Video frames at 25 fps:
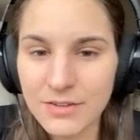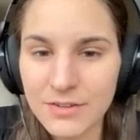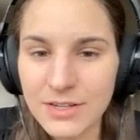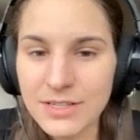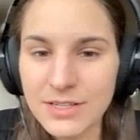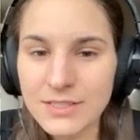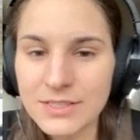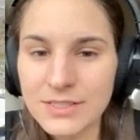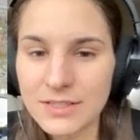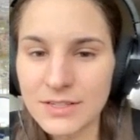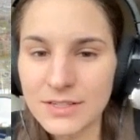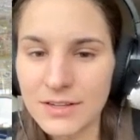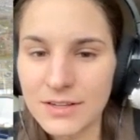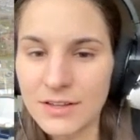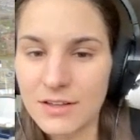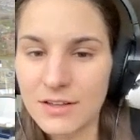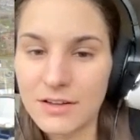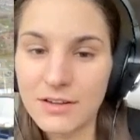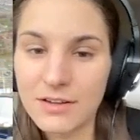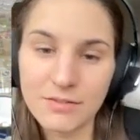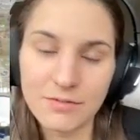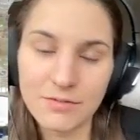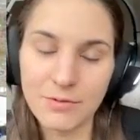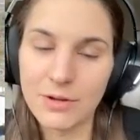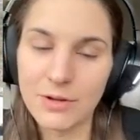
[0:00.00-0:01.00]
degrees,
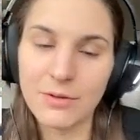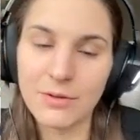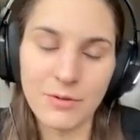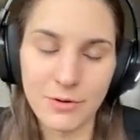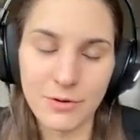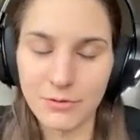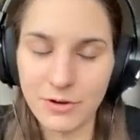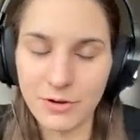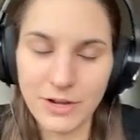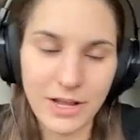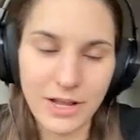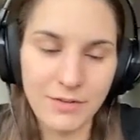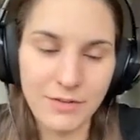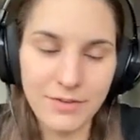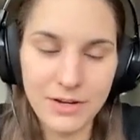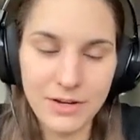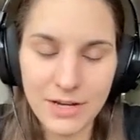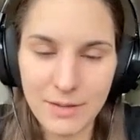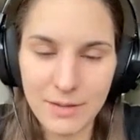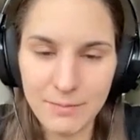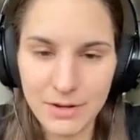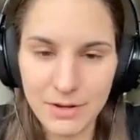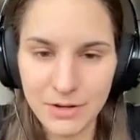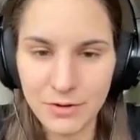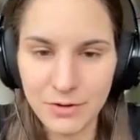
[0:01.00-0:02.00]
or
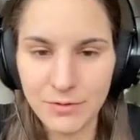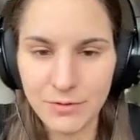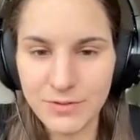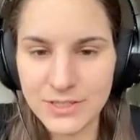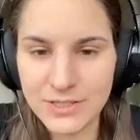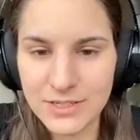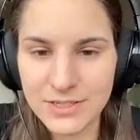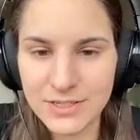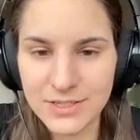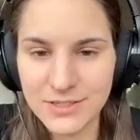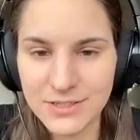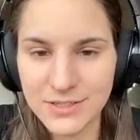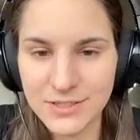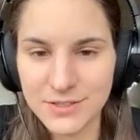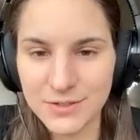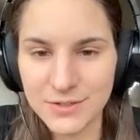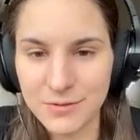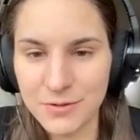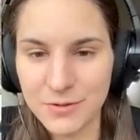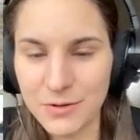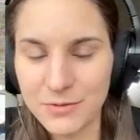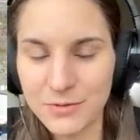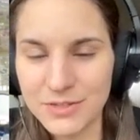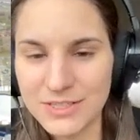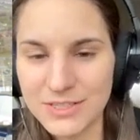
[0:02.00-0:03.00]
Kelvin. I mean, you're a physicist,
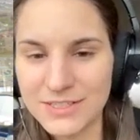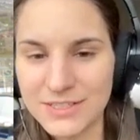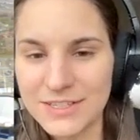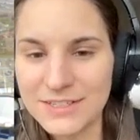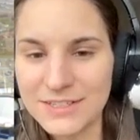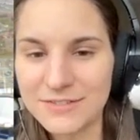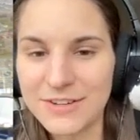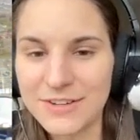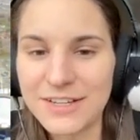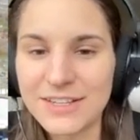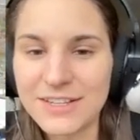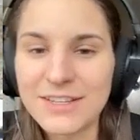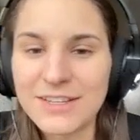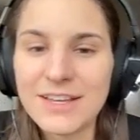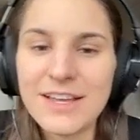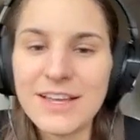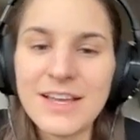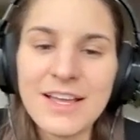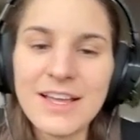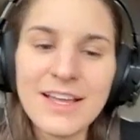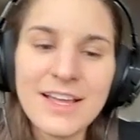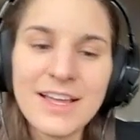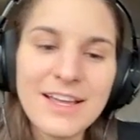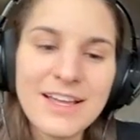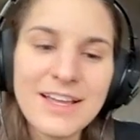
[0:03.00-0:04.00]
so you know these things, right?
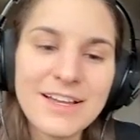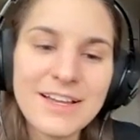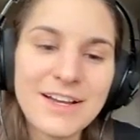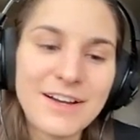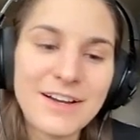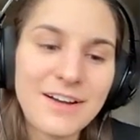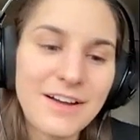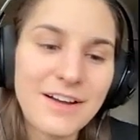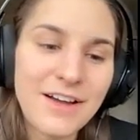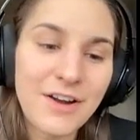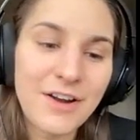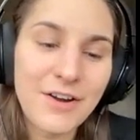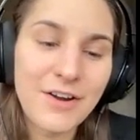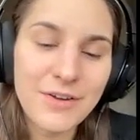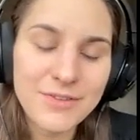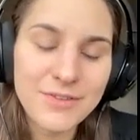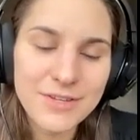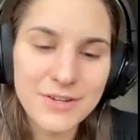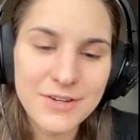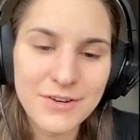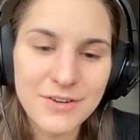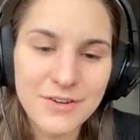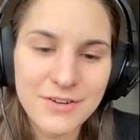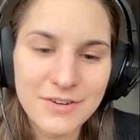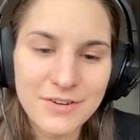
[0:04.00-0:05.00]

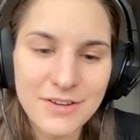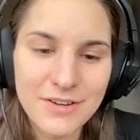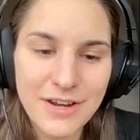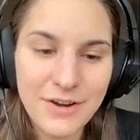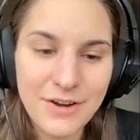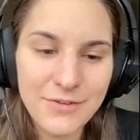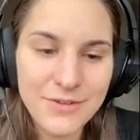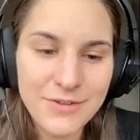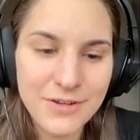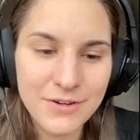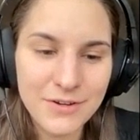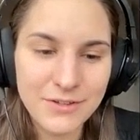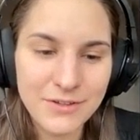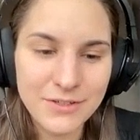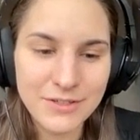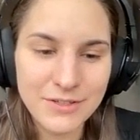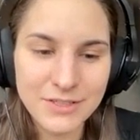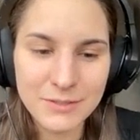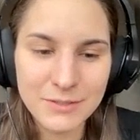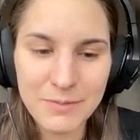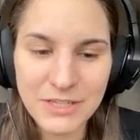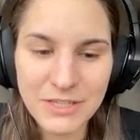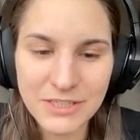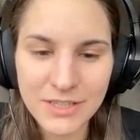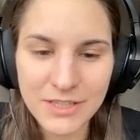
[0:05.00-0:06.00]
Around
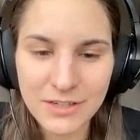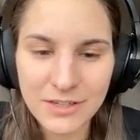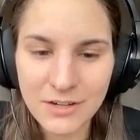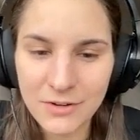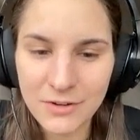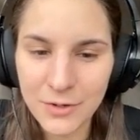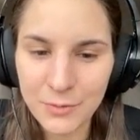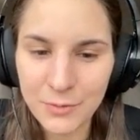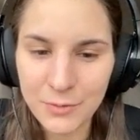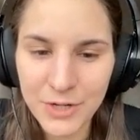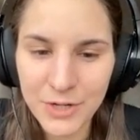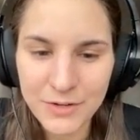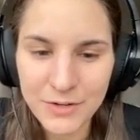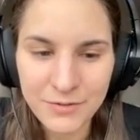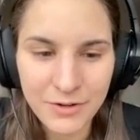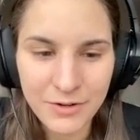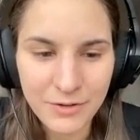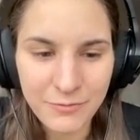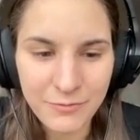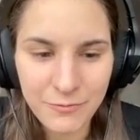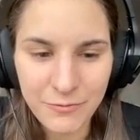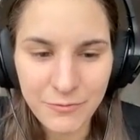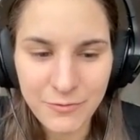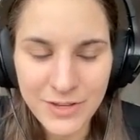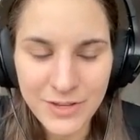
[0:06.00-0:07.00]
your space shuttle or
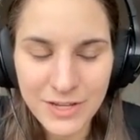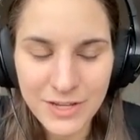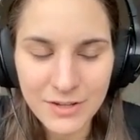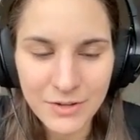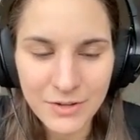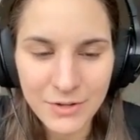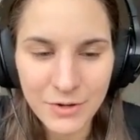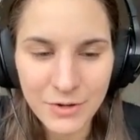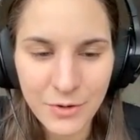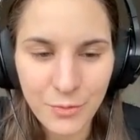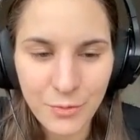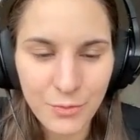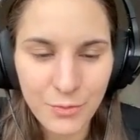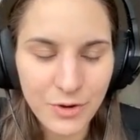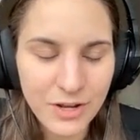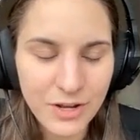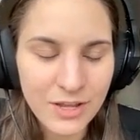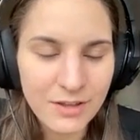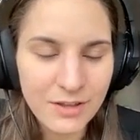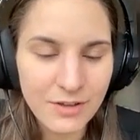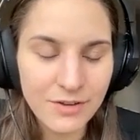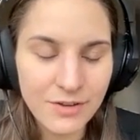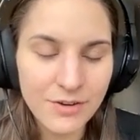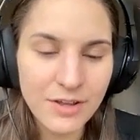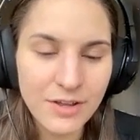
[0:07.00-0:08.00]
whatever vehicle you're
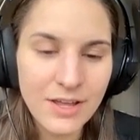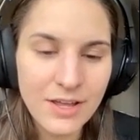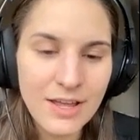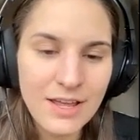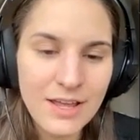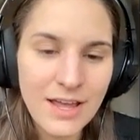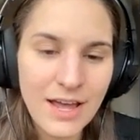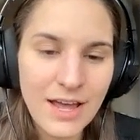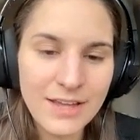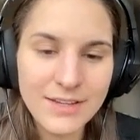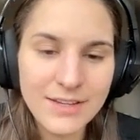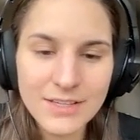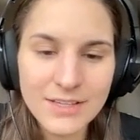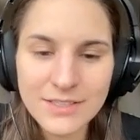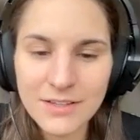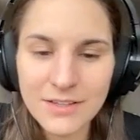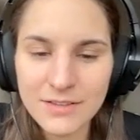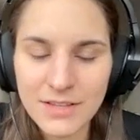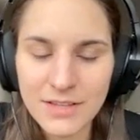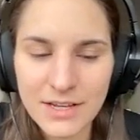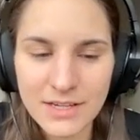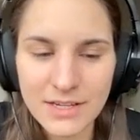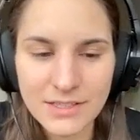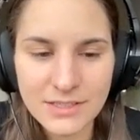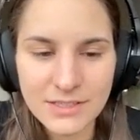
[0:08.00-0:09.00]
working on, and that's
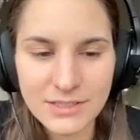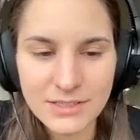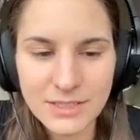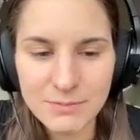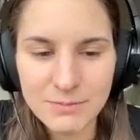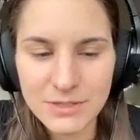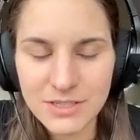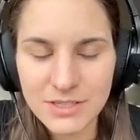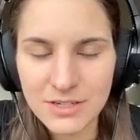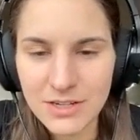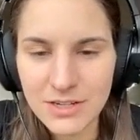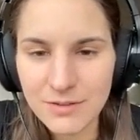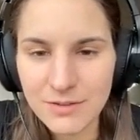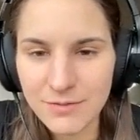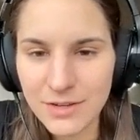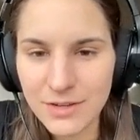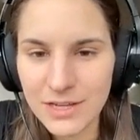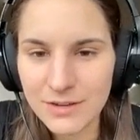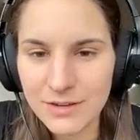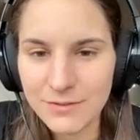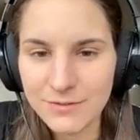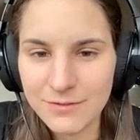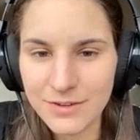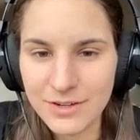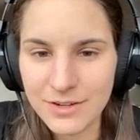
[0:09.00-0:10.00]
not nice, especially if
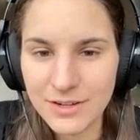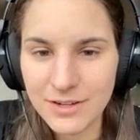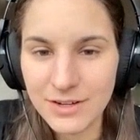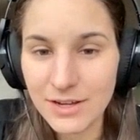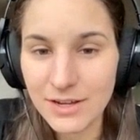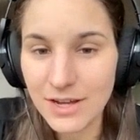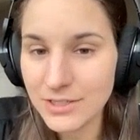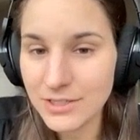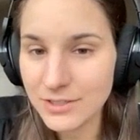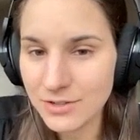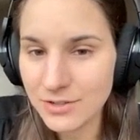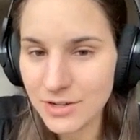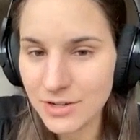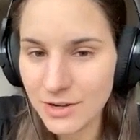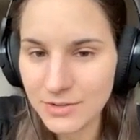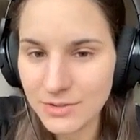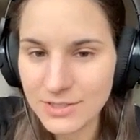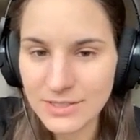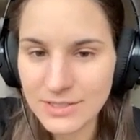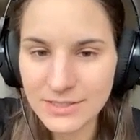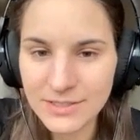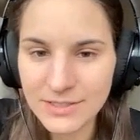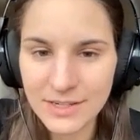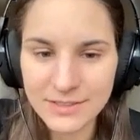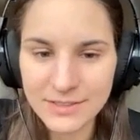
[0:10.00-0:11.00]
you have
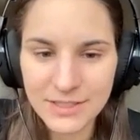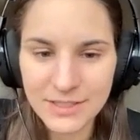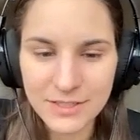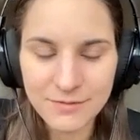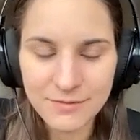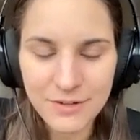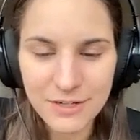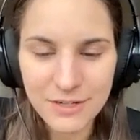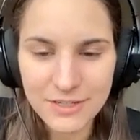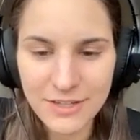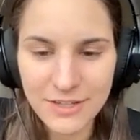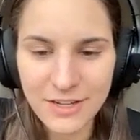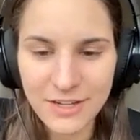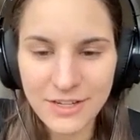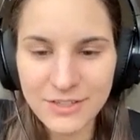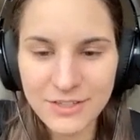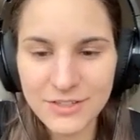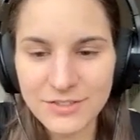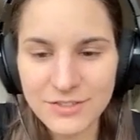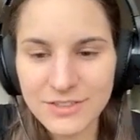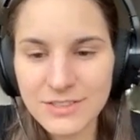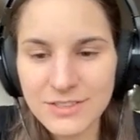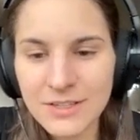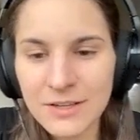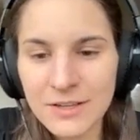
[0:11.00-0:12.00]
astronauts inside. That's fairly
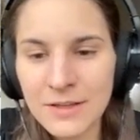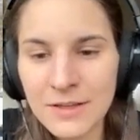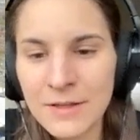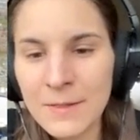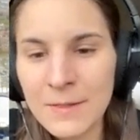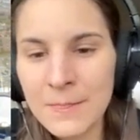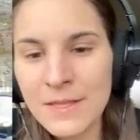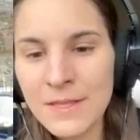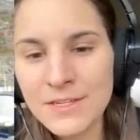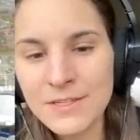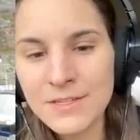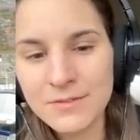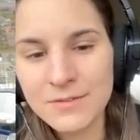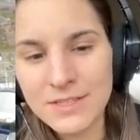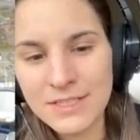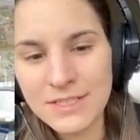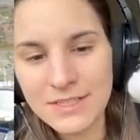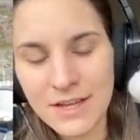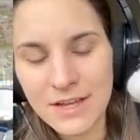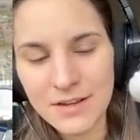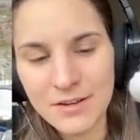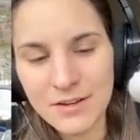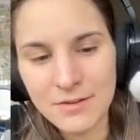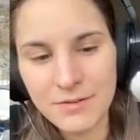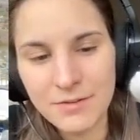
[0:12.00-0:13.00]
dangerous. So
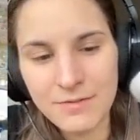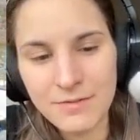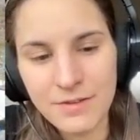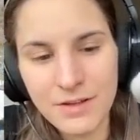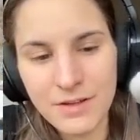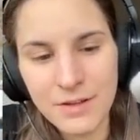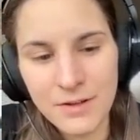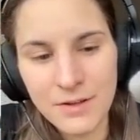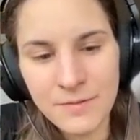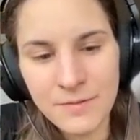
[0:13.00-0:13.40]
this kind of